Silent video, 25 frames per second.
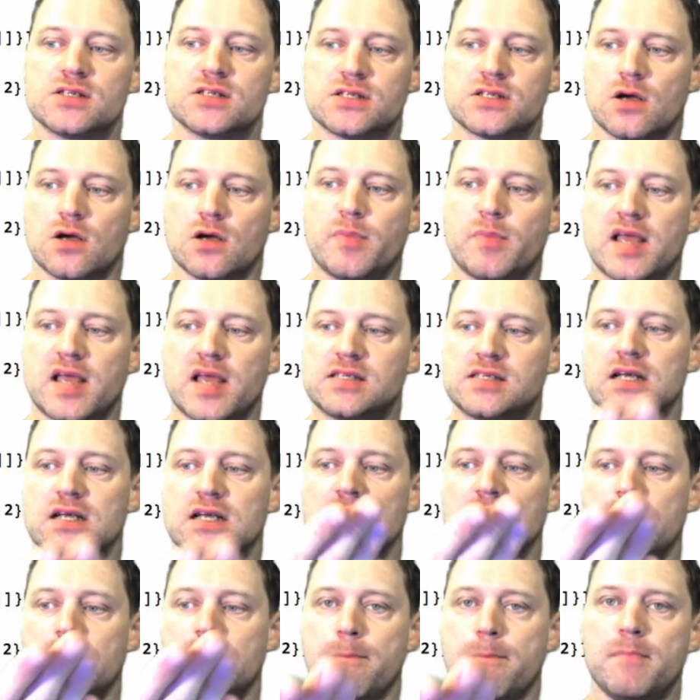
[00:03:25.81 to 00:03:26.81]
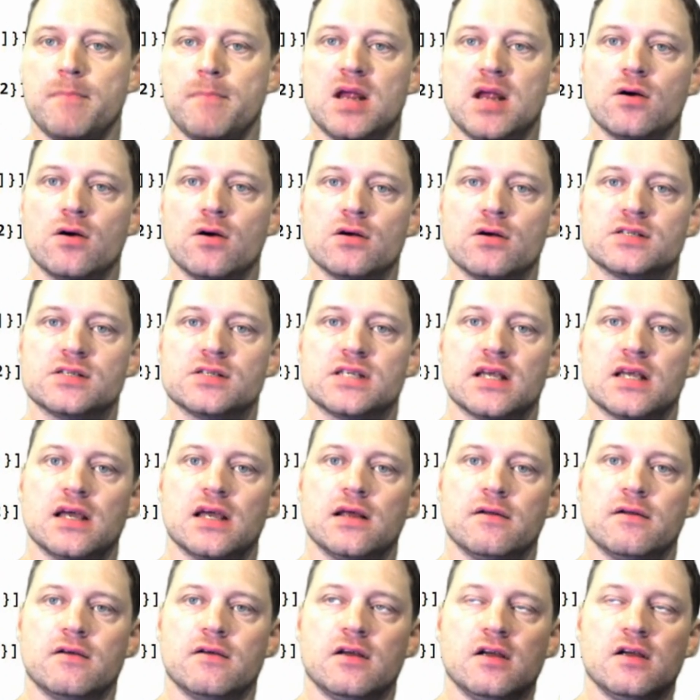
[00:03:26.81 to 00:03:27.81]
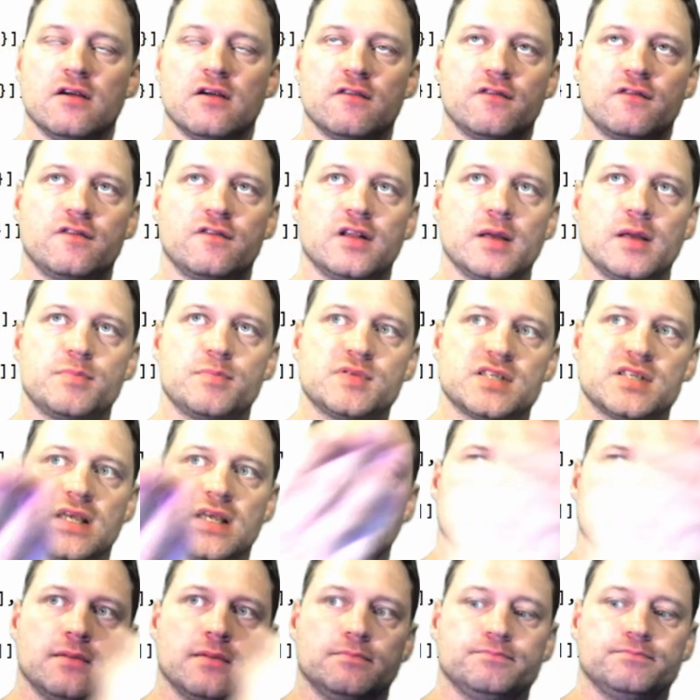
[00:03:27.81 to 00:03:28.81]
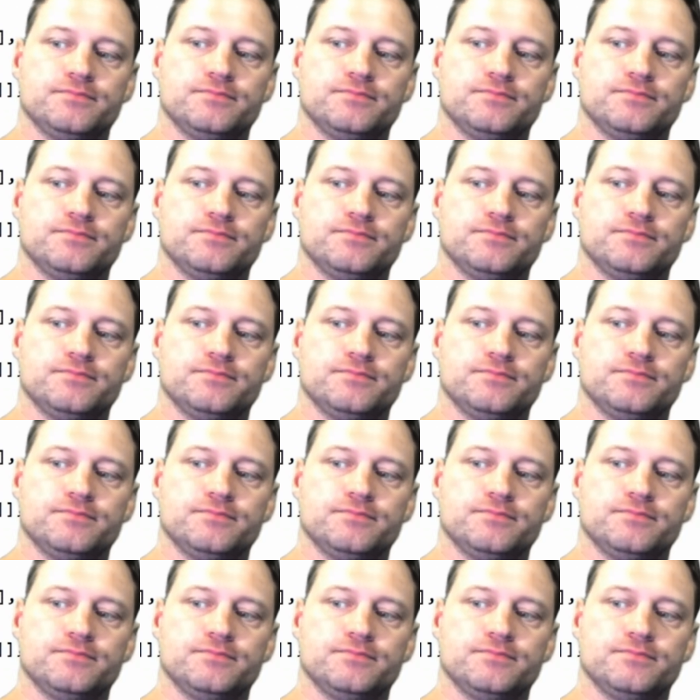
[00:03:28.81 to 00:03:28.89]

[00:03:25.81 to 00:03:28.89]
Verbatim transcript: so basically mirrors it, flips it,